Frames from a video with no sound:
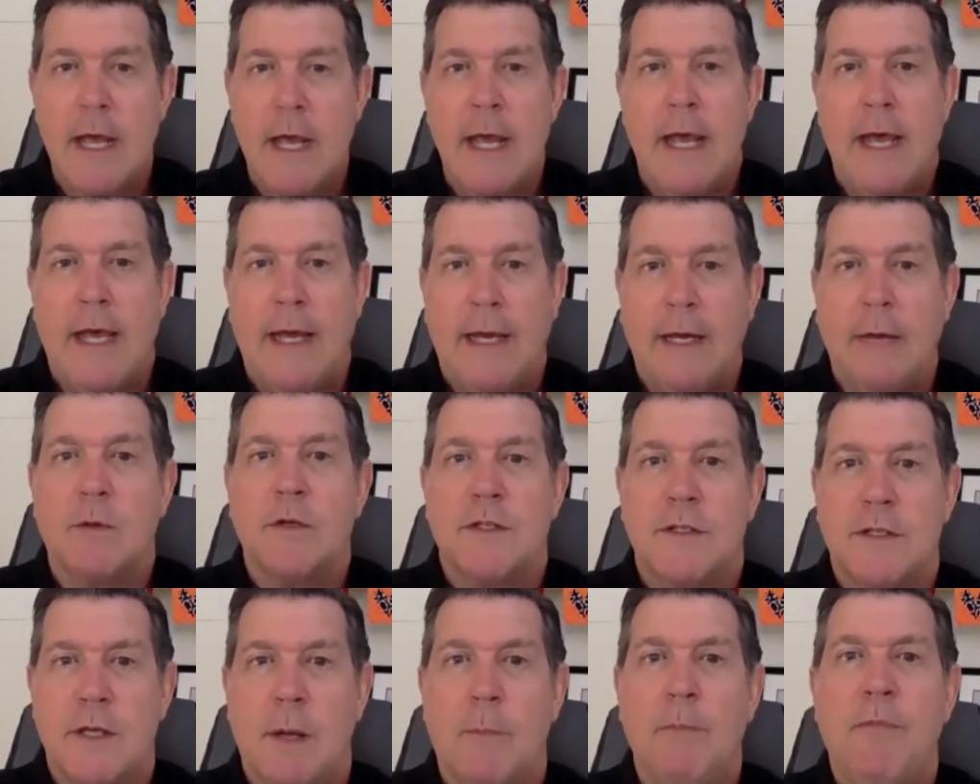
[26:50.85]
And it was
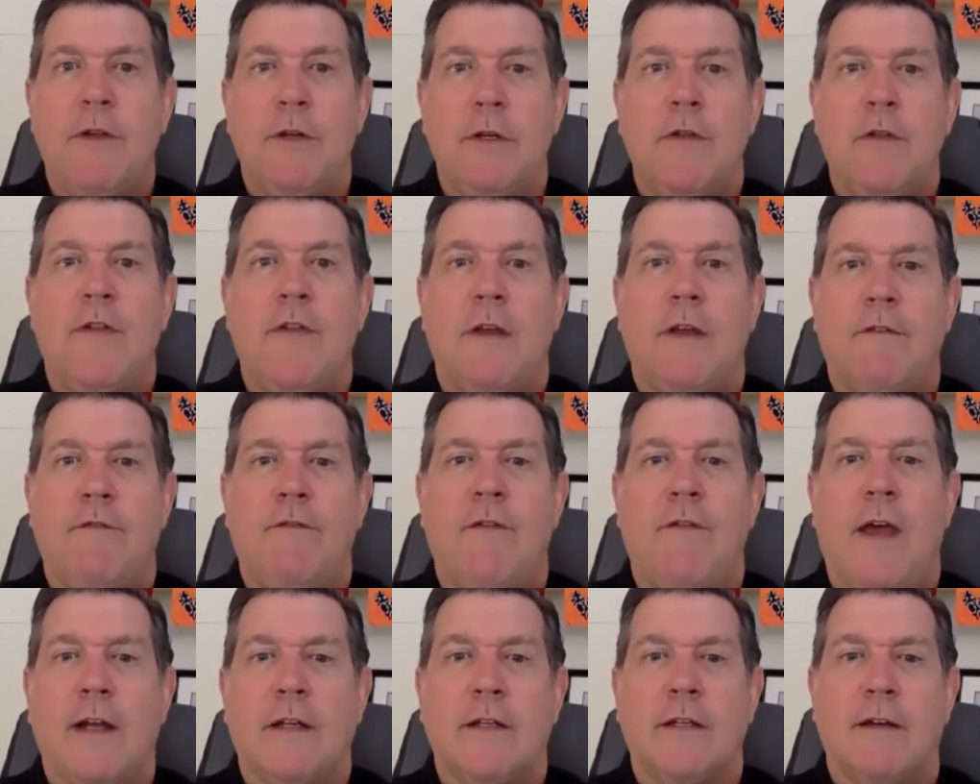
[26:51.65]
something to the
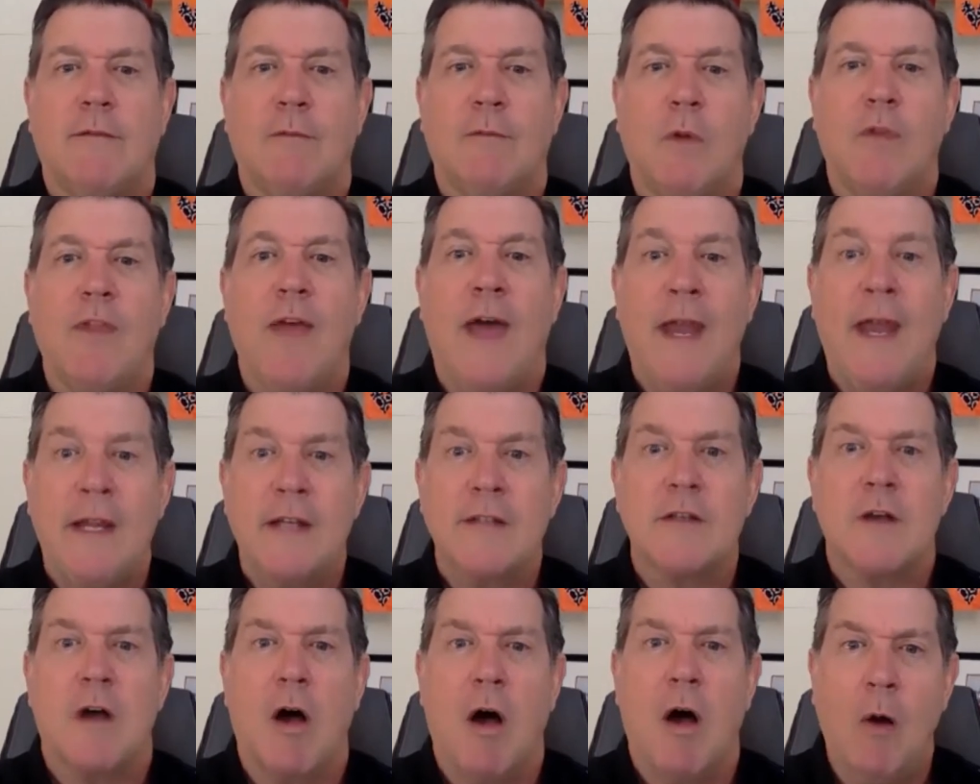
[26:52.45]
effect of, well, that
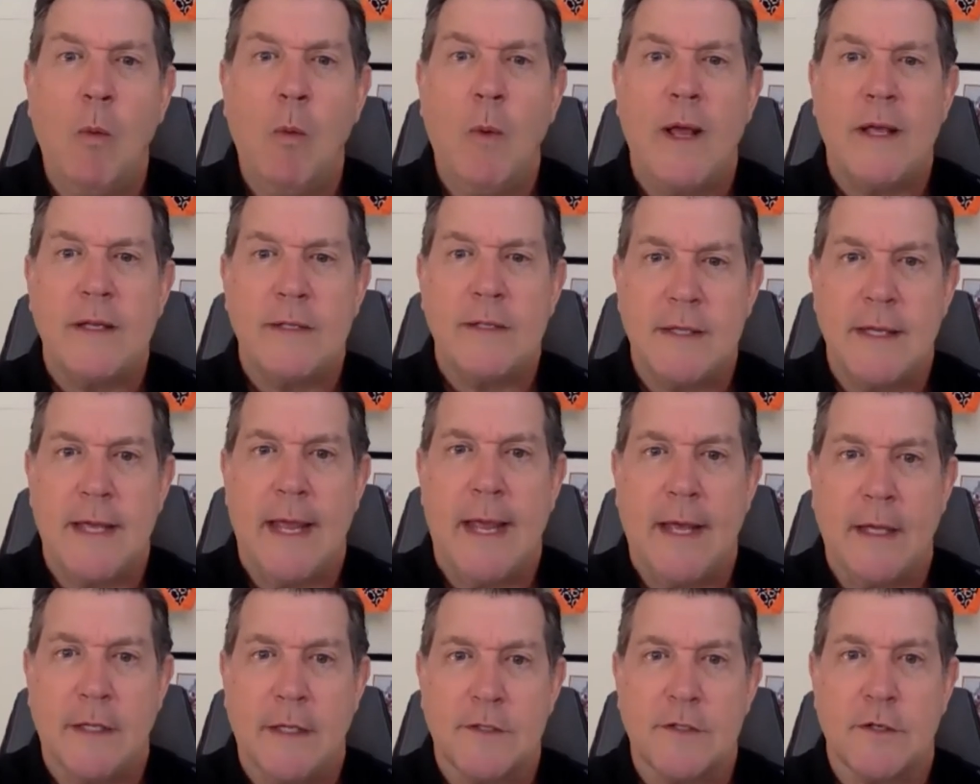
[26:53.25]
is always the
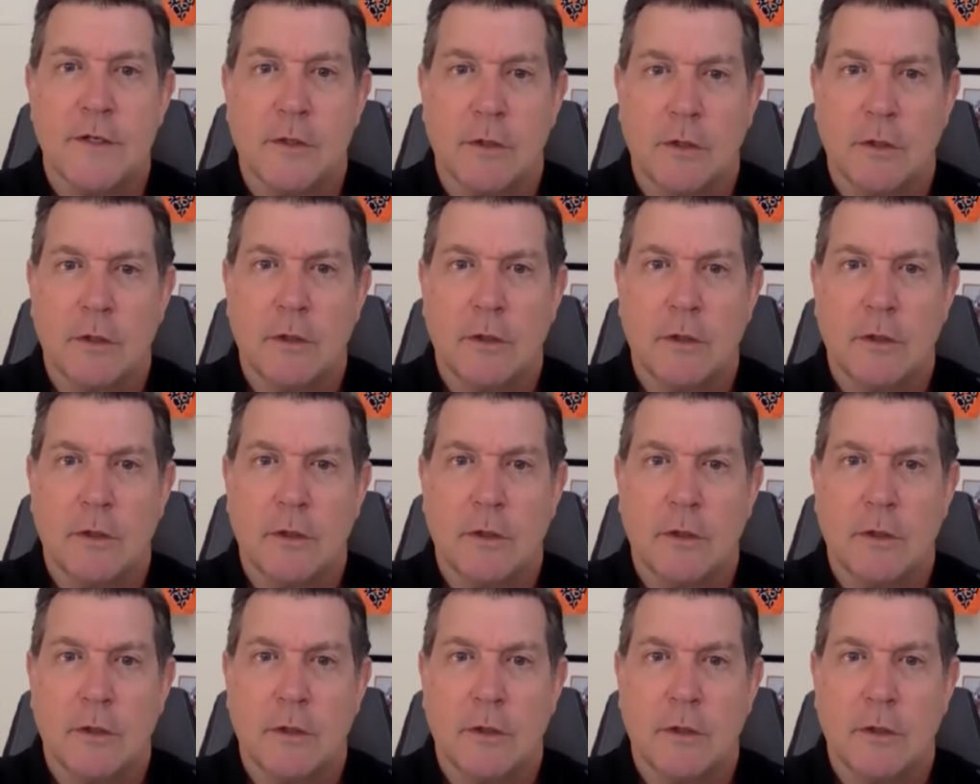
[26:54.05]
answer,